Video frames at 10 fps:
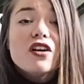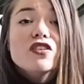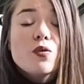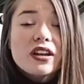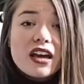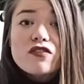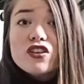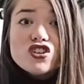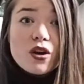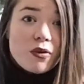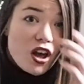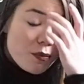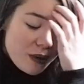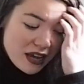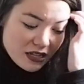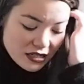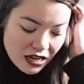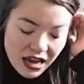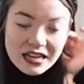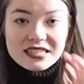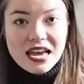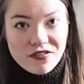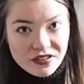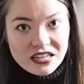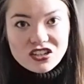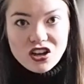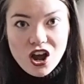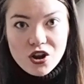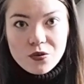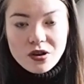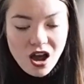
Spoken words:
If you want to get a few Jo Malone bits, definitely go